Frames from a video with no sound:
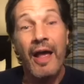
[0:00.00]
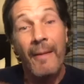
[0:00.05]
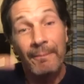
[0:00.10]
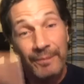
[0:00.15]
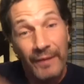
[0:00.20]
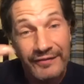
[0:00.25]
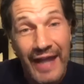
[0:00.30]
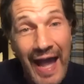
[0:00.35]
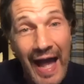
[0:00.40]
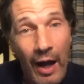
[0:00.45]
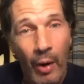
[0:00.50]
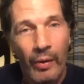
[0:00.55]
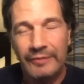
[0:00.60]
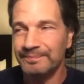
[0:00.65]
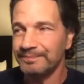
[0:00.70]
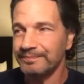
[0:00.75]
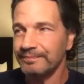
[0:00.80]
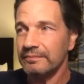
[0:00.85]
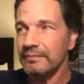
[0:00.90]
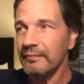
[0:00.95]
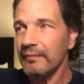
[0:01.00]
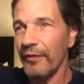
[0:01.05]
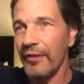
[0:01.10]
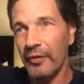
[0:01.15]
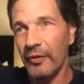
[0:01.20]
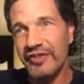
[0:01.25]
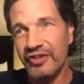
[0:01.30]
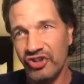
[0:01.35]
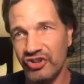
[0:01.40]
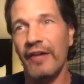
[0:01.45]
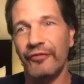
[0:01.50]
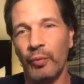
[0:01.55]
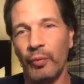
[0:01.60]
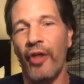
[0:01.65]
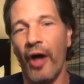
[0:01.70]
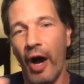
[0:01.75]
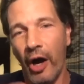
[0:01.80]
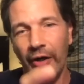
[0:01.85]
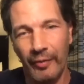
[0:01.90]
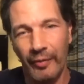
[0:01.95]
Now, there is a
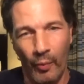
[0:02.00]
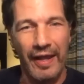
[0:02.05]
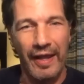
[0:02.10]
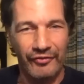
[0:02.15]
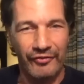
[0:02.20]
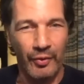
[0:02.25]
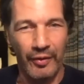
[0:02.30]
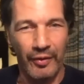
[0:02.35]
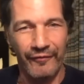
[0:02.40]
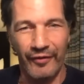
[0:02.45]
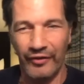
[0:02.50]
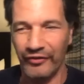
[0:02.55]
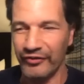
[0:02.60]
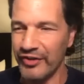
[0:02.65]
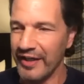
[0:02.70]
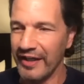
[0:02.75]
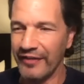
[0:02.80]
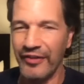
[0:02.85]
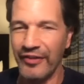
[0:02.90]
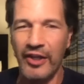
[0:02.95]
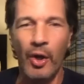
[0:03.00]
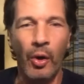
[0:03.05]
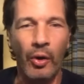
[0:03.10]
shift with our way of doing films.